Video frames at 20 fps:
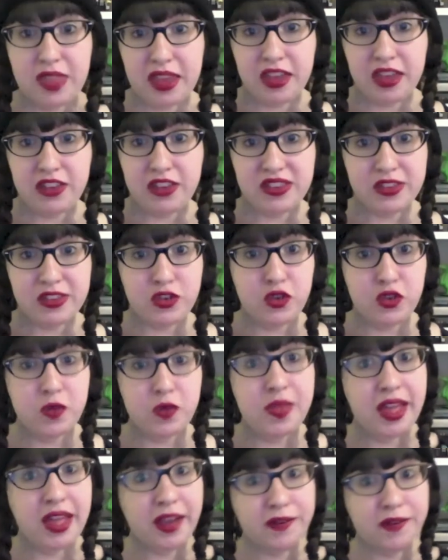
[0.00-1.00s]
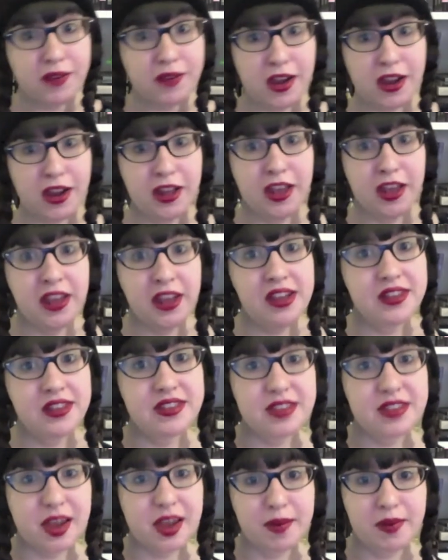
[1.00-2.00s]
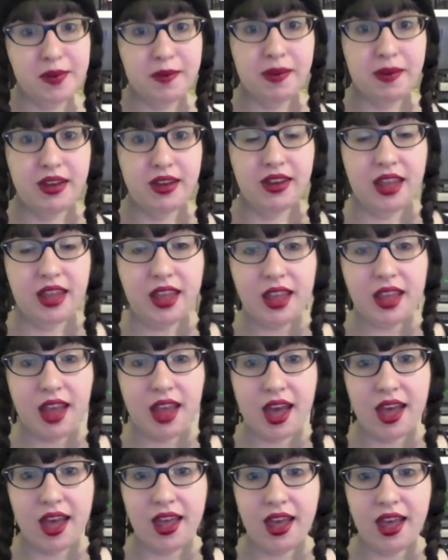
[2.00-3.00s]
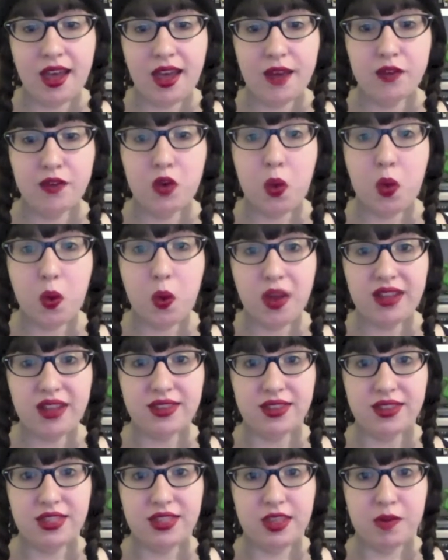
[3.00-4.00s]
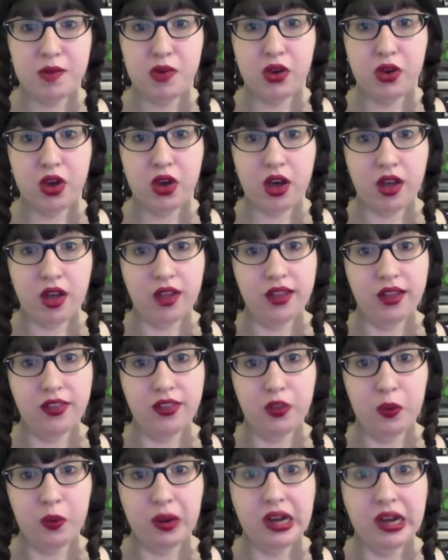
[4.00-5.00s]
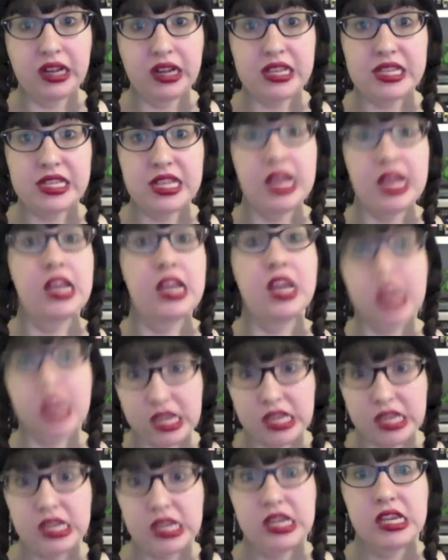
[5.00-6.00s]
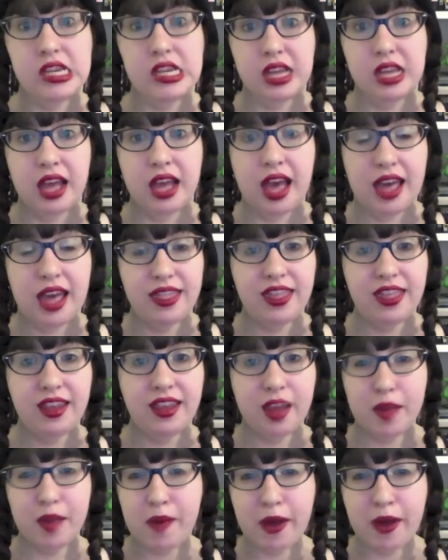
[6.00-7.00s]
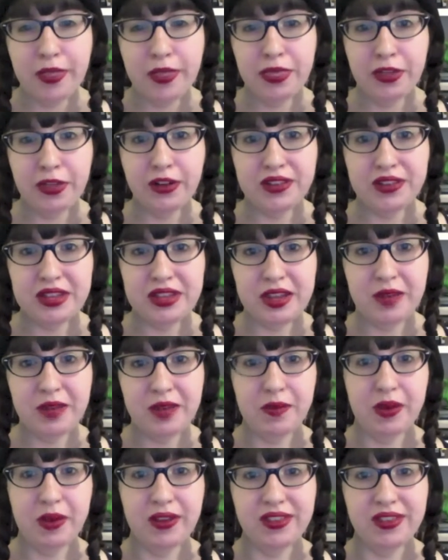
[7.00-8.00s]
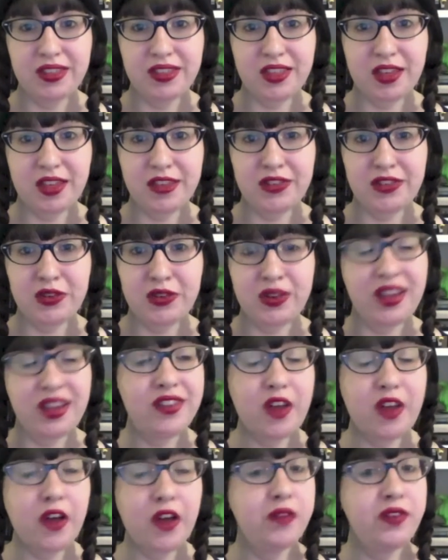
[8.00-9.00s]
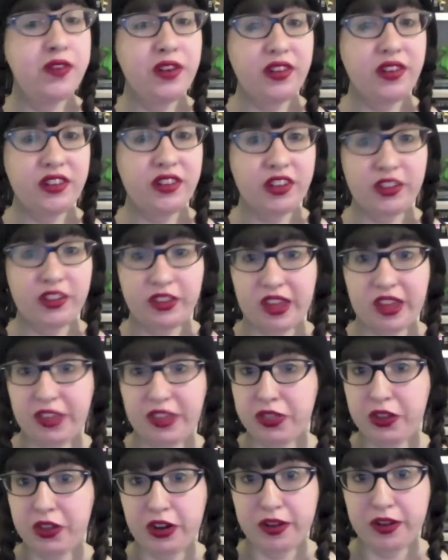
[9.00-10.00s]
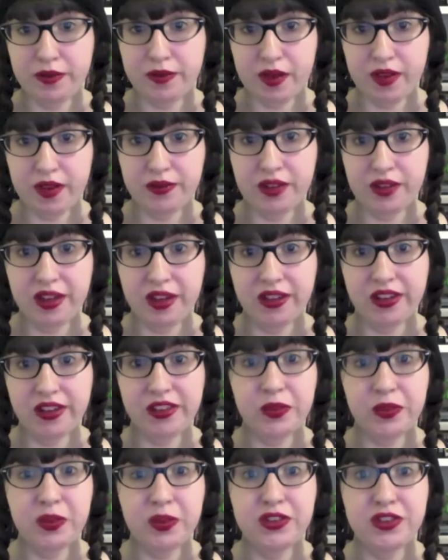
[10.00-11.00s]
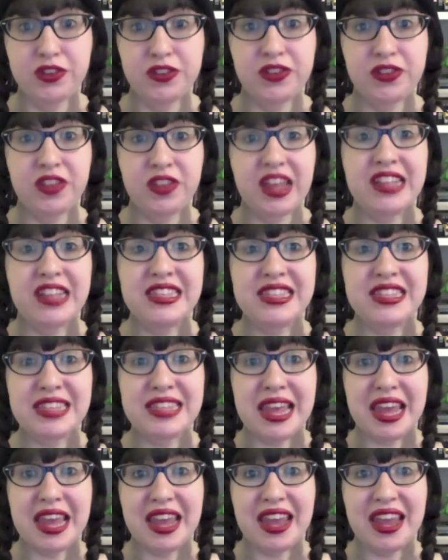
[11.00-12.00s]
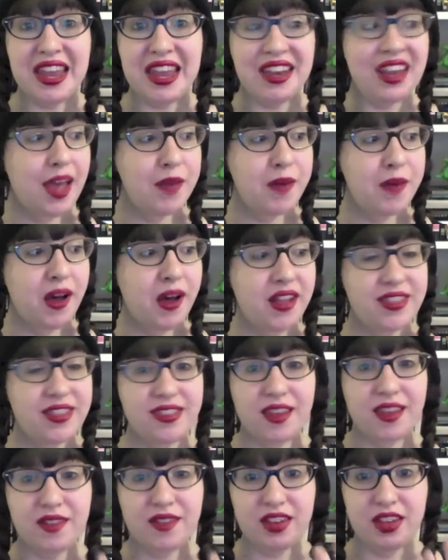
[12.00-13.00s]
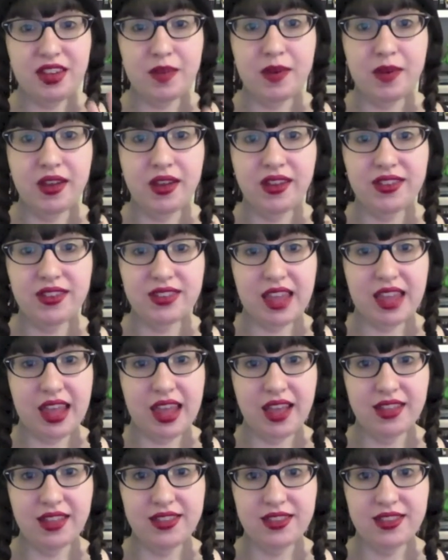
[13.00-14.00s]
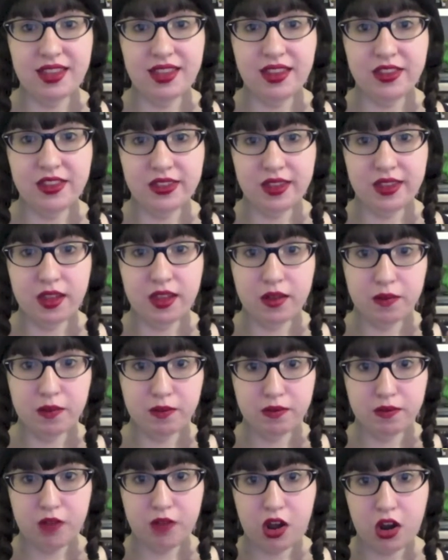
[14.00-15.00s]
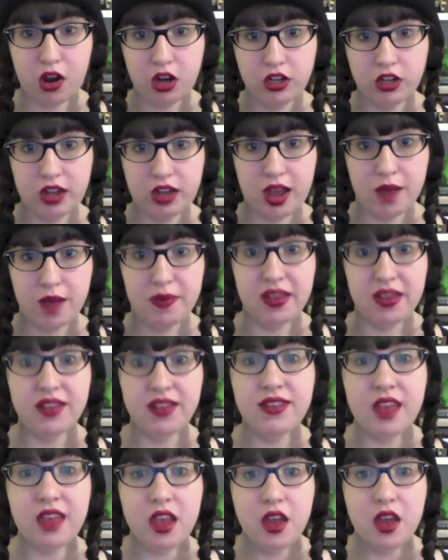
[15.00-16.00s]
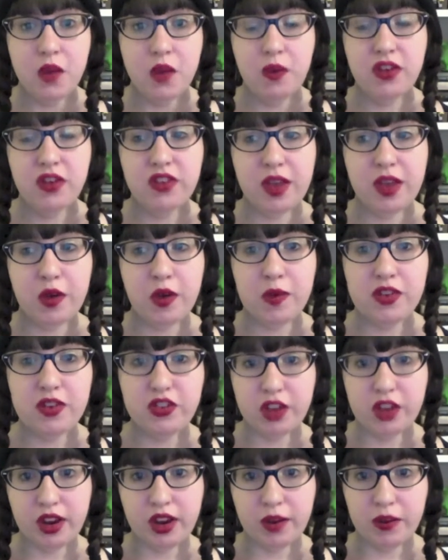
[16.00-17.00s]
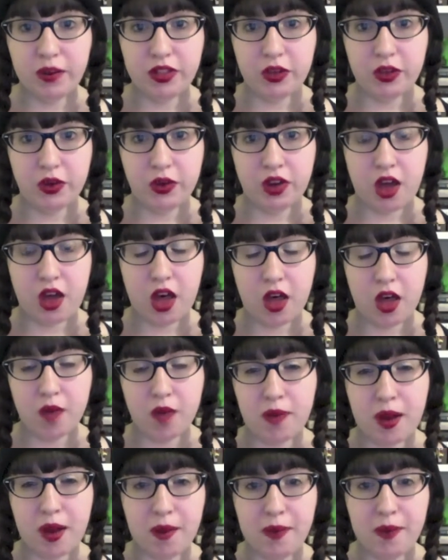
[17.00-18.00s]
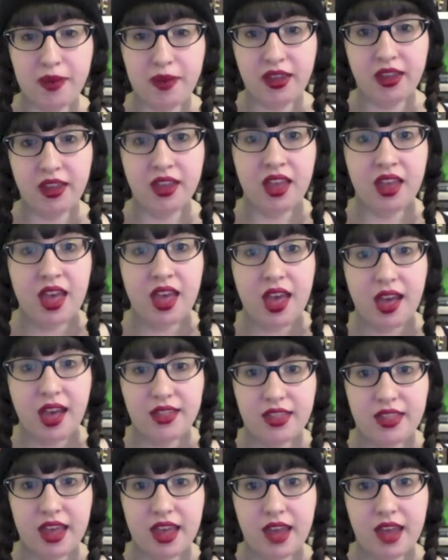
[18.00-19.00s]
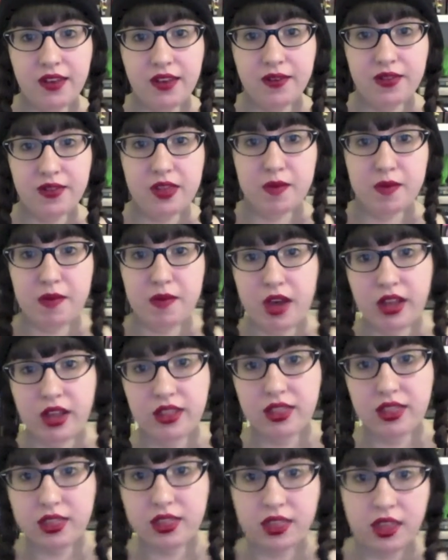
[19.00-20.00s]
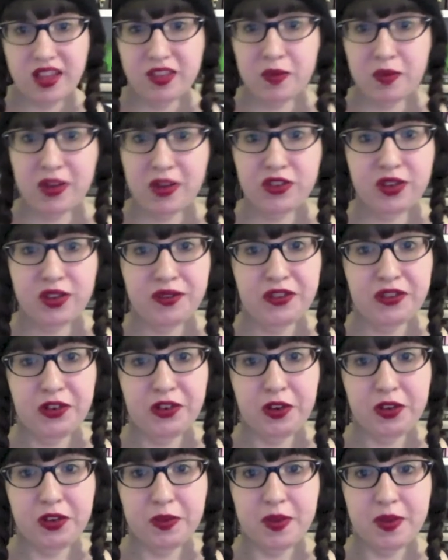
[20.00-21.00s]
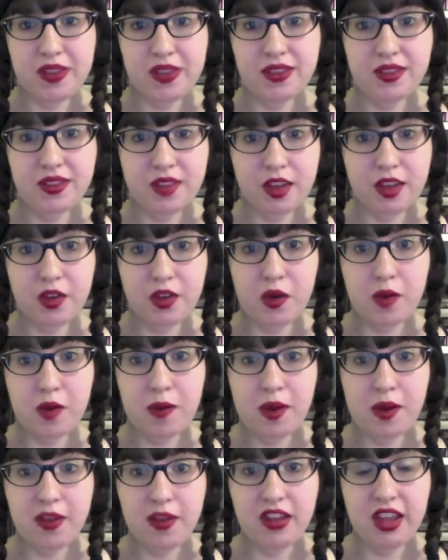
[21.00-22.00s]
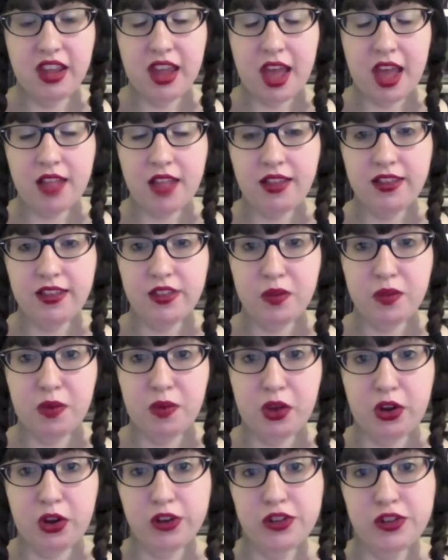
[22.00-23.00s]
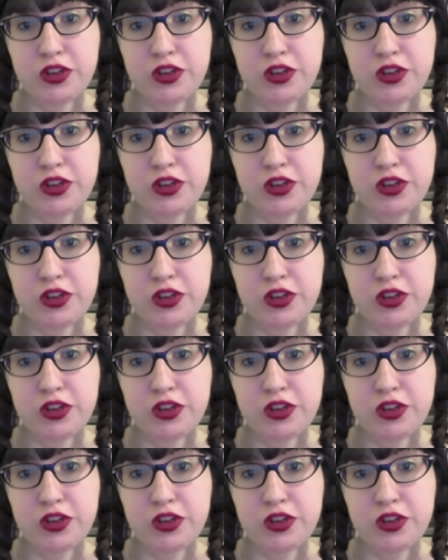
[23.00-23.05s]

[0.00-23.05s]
thanks to Black Friday and Cyber Monday, I have quite the book haul in the works. Like, I think I bought 13 books in the last 2 days, all for under like $35, which is insane. I bought 7 ebooks and 6 hard copies, which I will be sharing with you in a haul probably at the end of the month, especially after Christmas, because I know I'll probably get at least a book or